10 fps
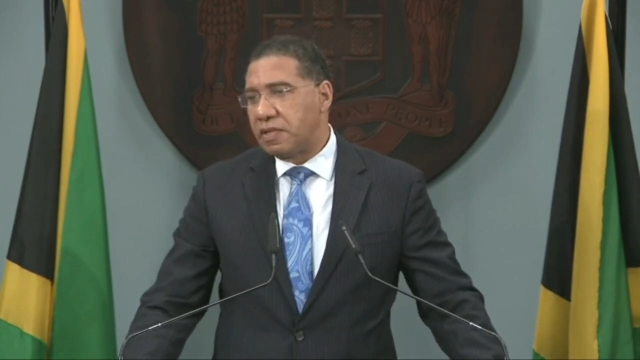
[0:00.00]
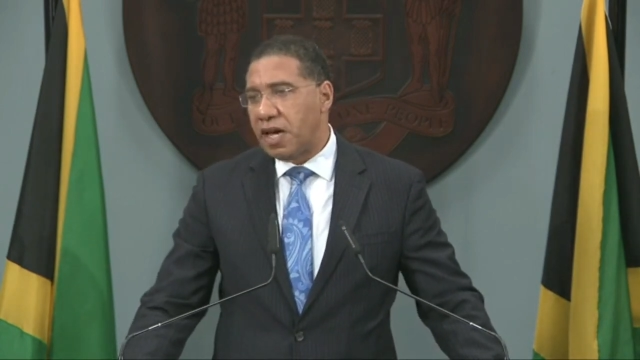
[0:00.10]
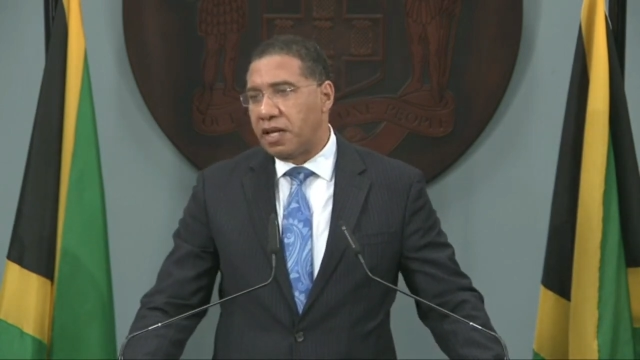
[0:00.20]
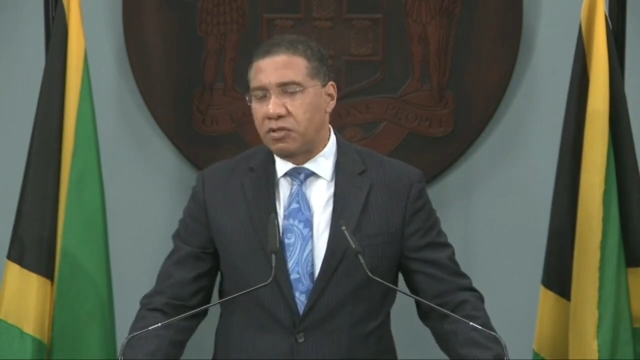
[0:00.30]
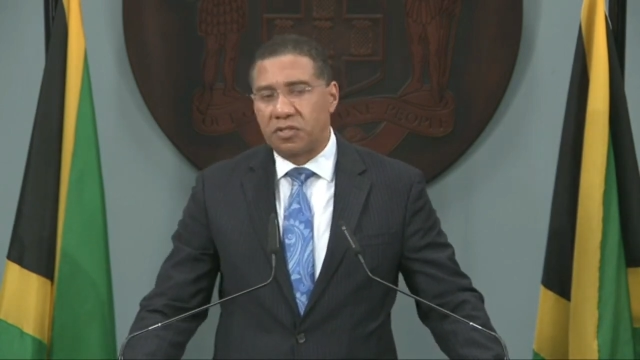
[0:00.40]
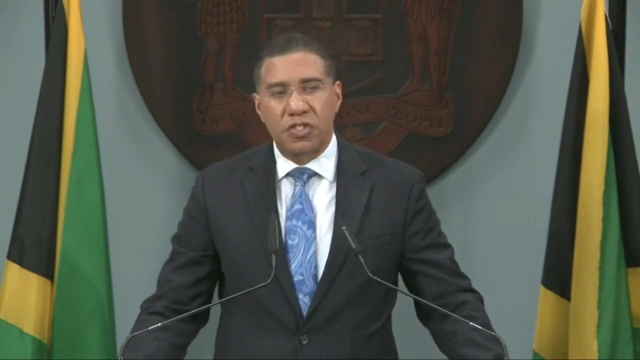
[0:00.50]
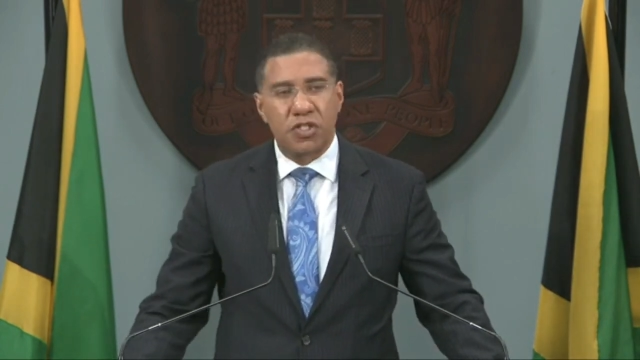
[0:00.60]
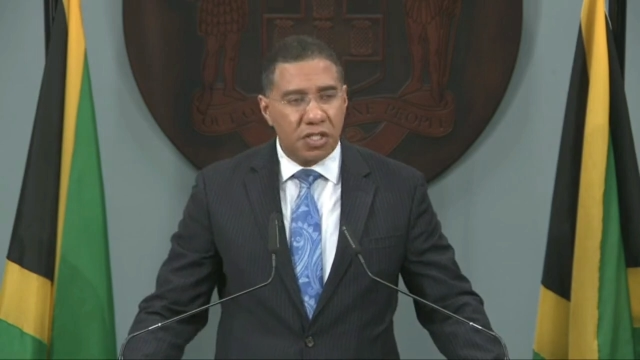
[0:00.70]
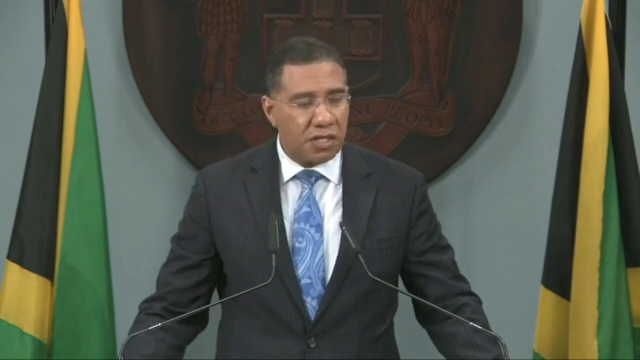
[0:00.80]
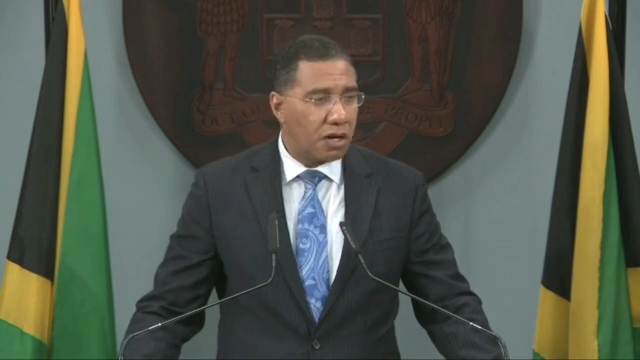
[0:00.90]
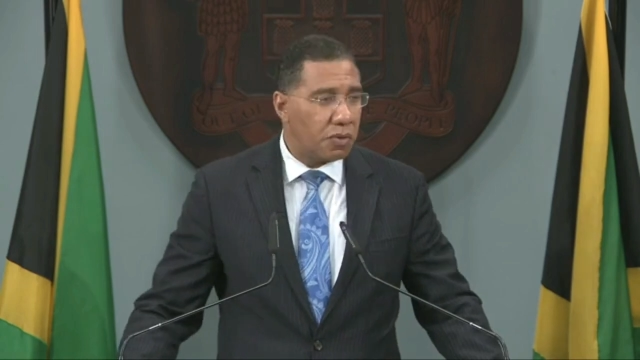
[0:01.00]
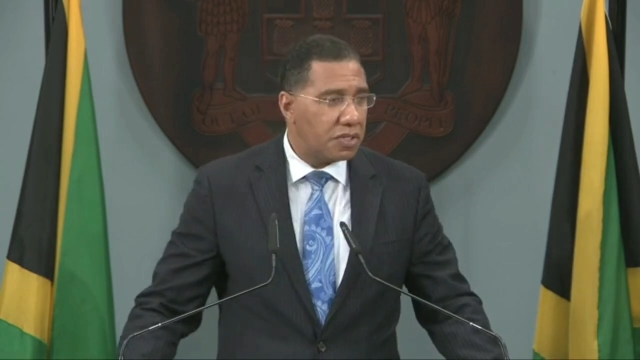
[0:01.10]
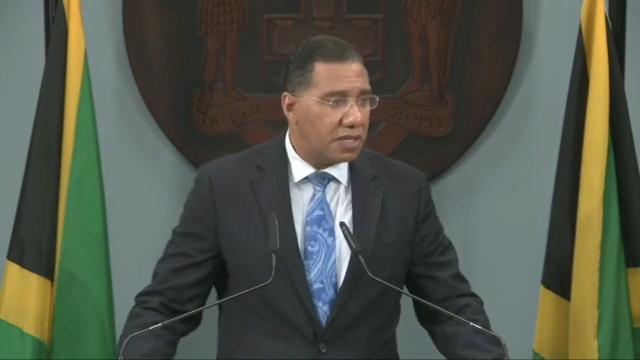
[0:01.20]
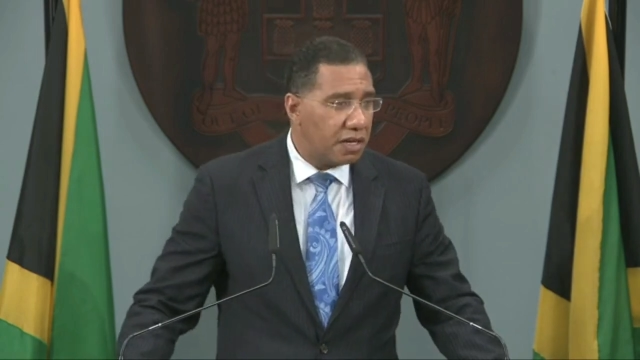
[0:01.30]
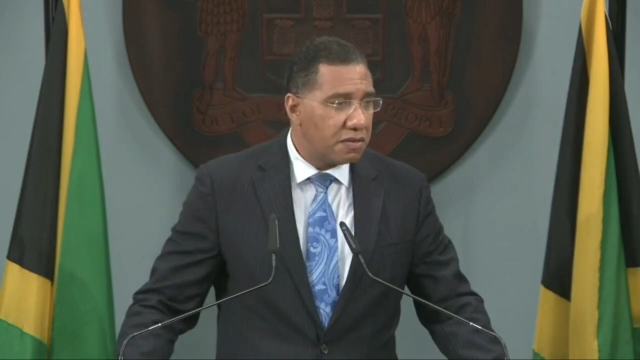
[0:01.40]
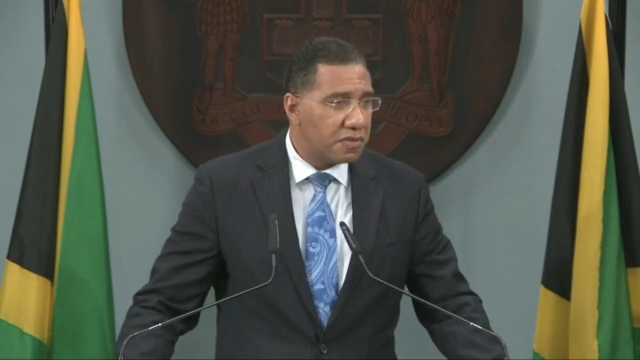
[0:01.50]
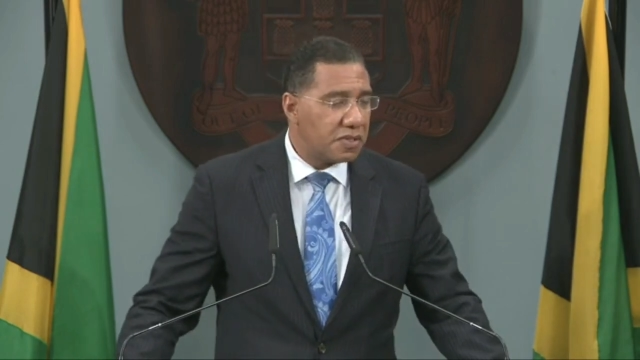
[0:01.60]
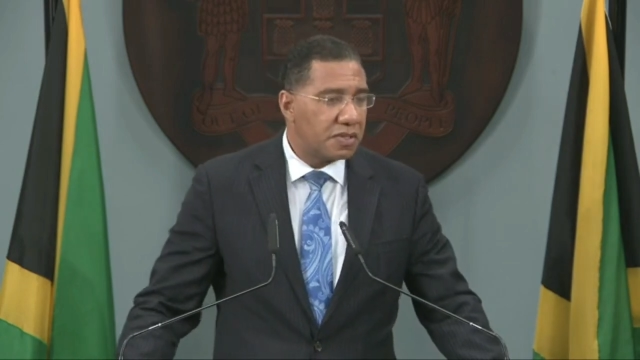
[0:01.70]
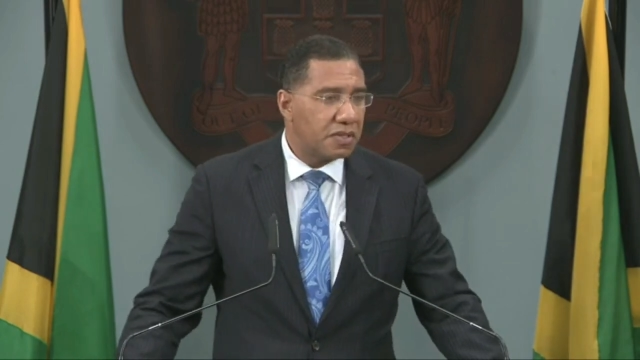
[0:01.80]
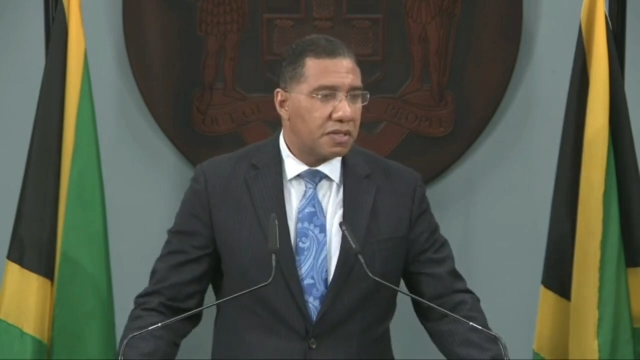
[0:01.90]
and to see
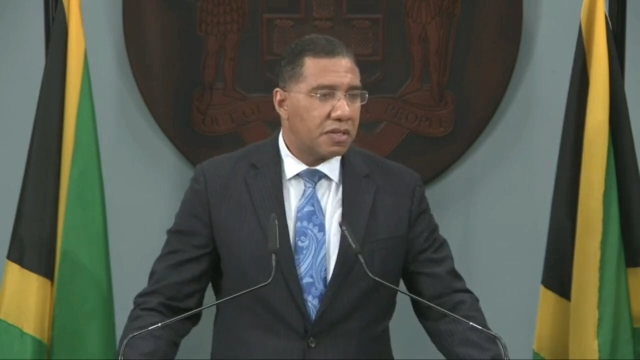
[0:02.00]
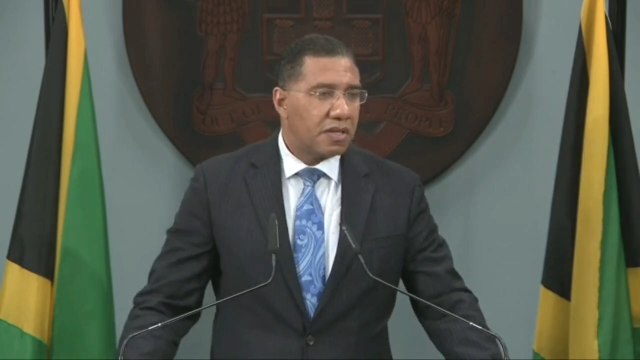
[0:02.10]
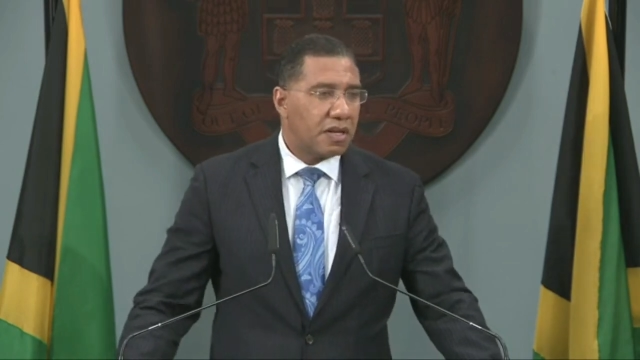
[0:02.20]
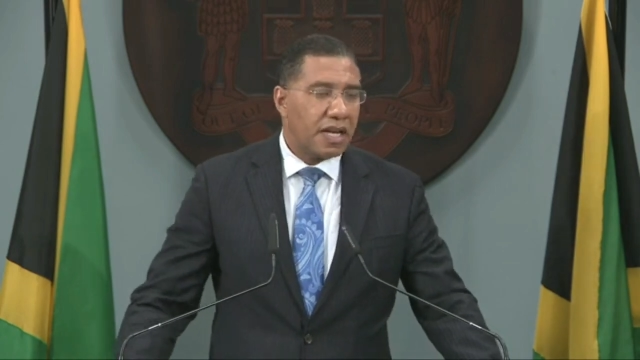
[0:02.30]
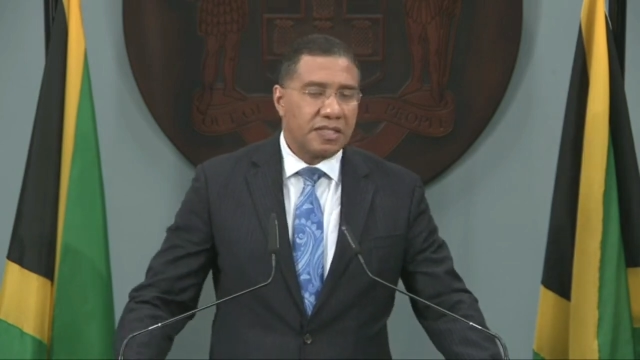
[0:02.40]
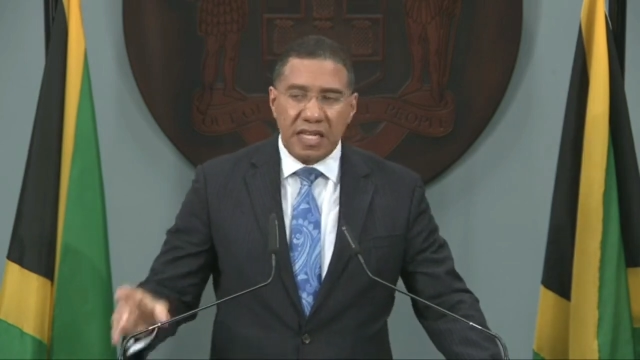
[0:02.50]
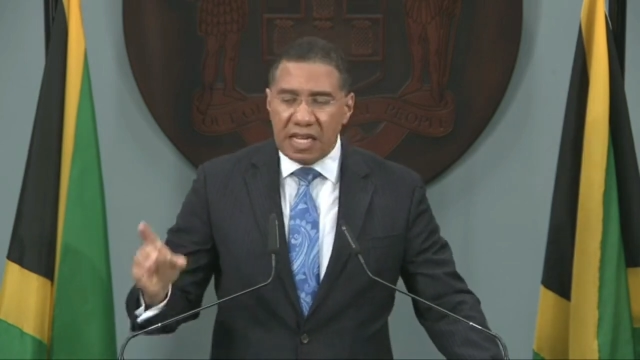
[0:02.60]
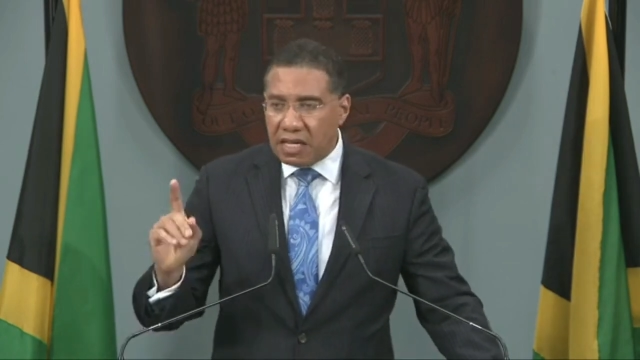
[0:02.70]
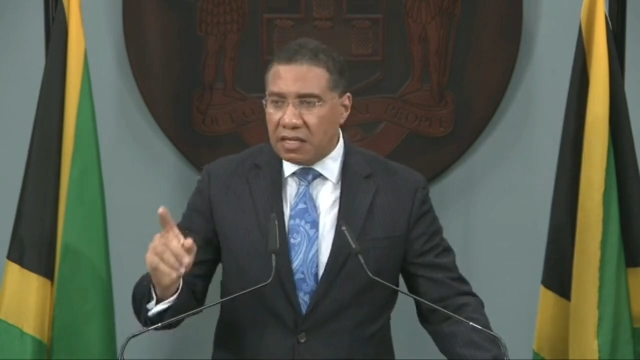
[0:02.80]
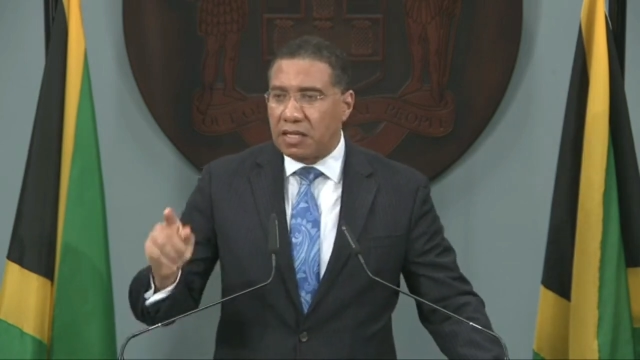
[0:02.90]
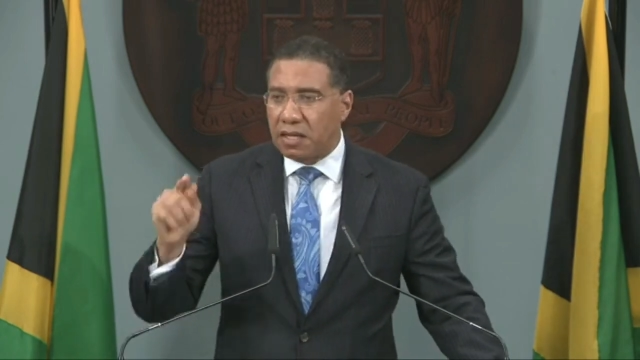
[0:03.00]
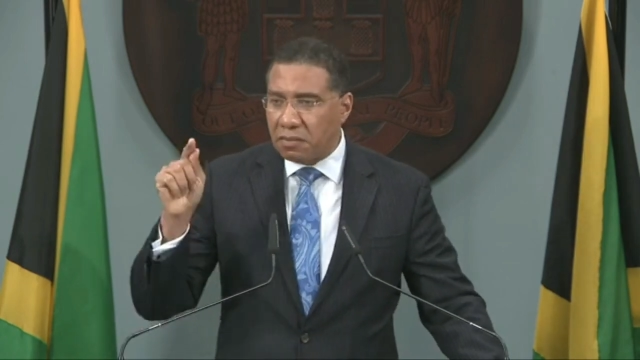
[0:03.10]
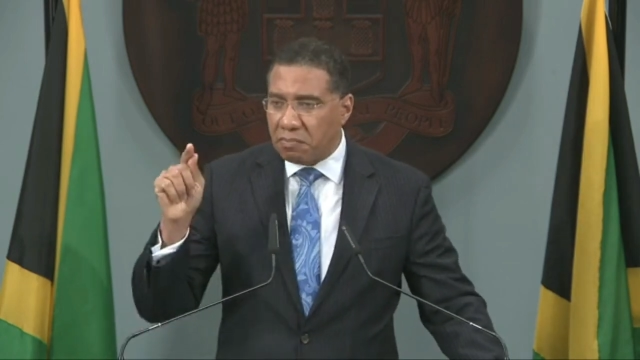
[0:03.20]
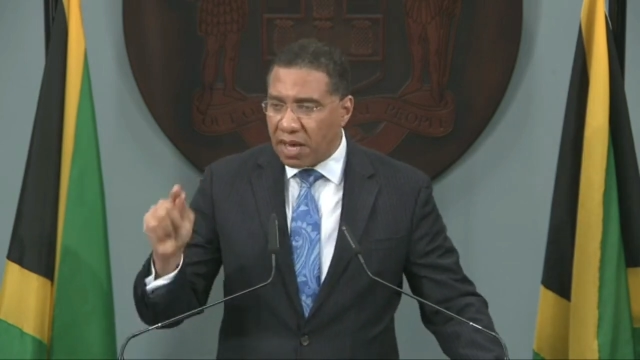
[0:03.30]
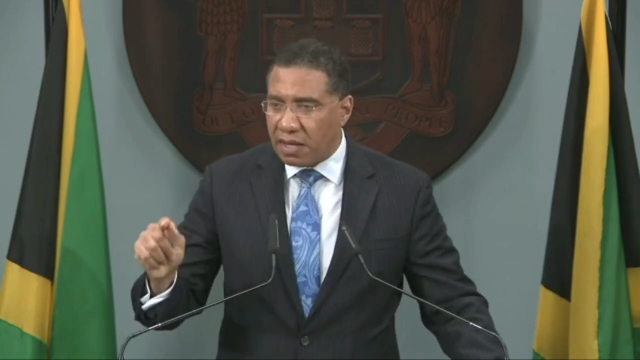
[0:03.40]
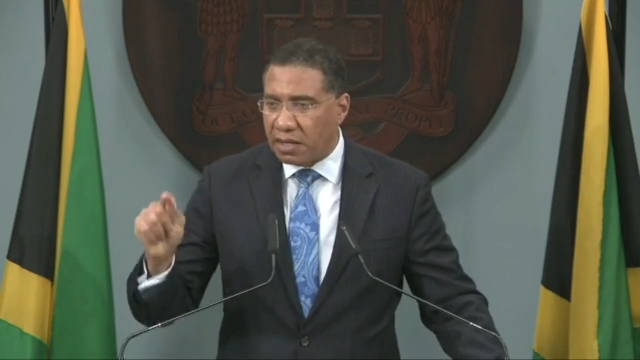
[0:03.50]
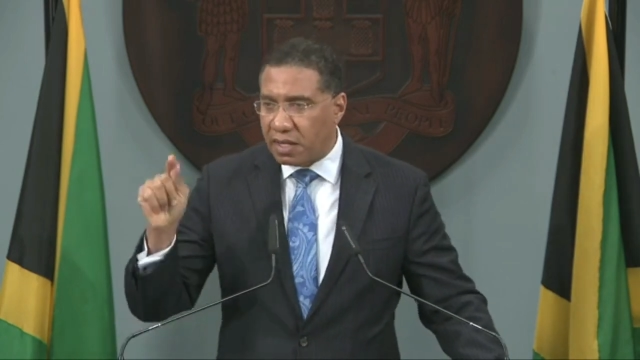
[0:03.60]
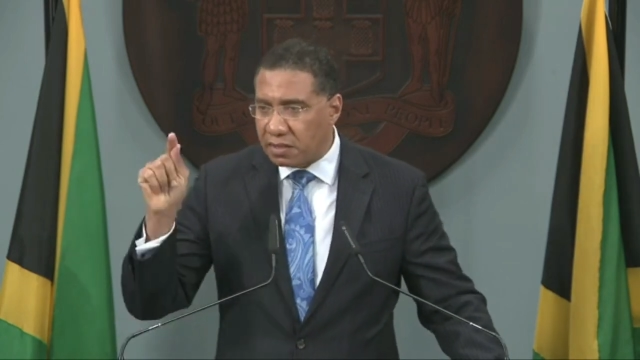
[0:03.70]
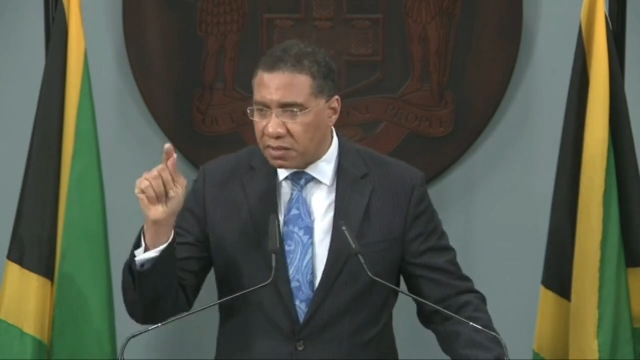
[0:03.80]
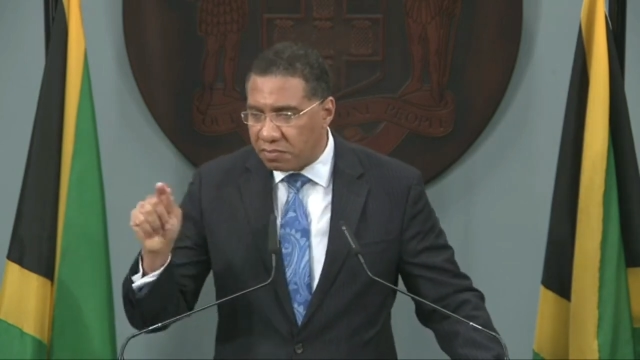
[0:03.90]
ourselves as
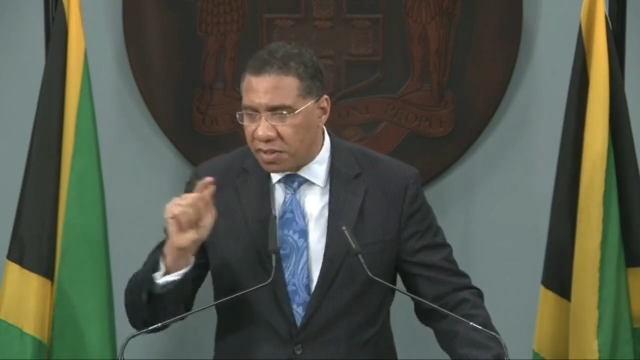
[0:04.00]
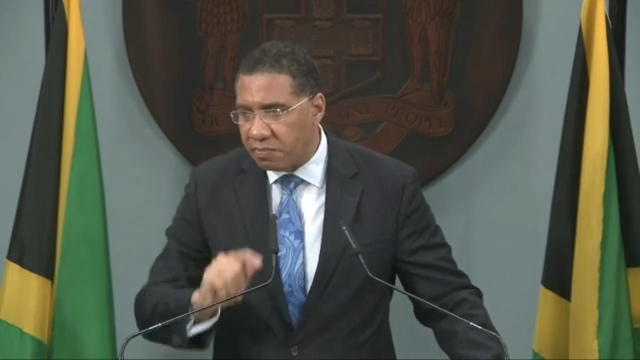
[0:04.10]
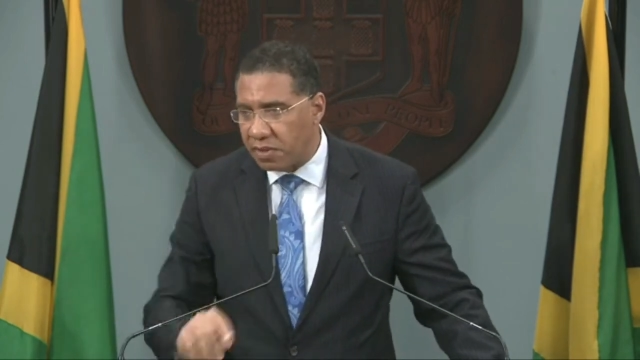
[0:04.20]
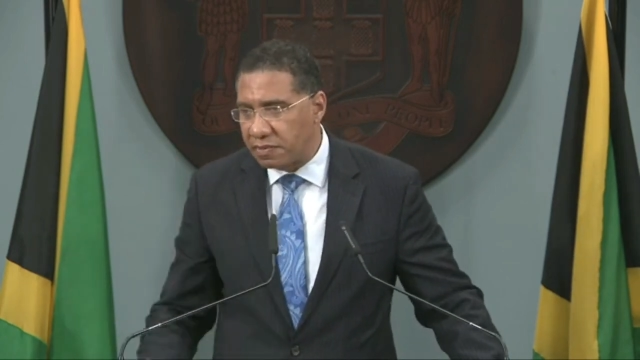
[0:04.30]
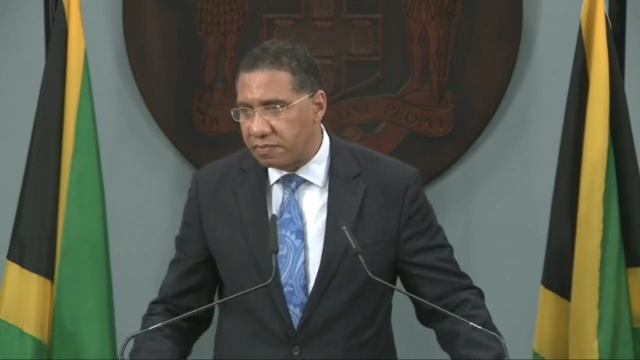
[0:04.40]
independent people.